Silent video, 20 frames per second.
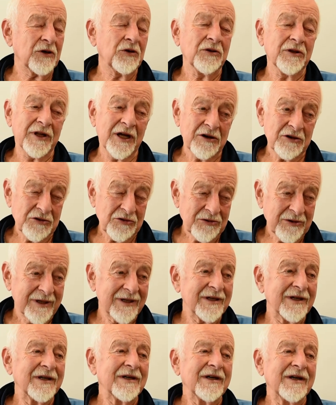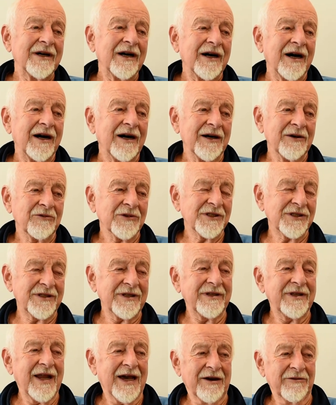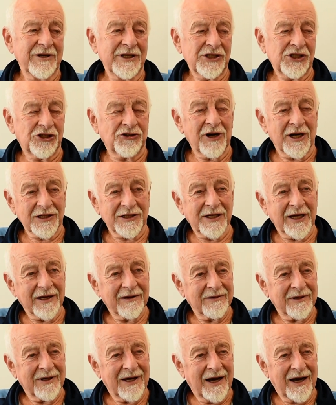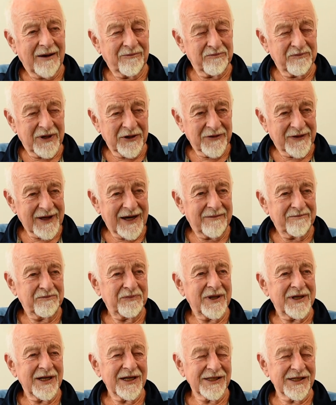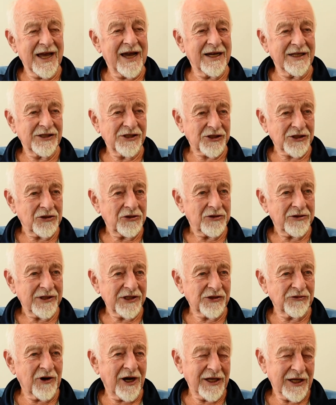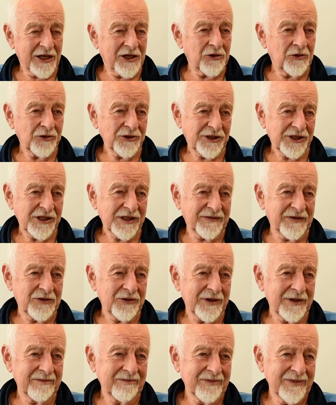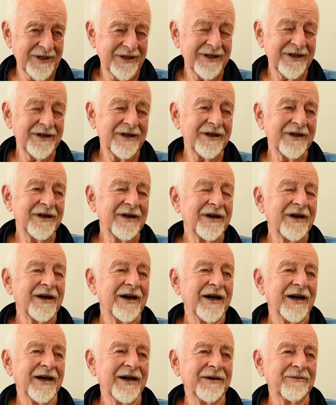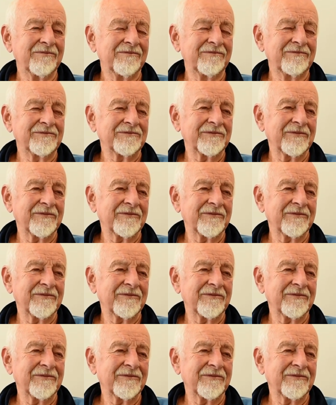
Although I was now instructing both umpires and scorers, running courses for them.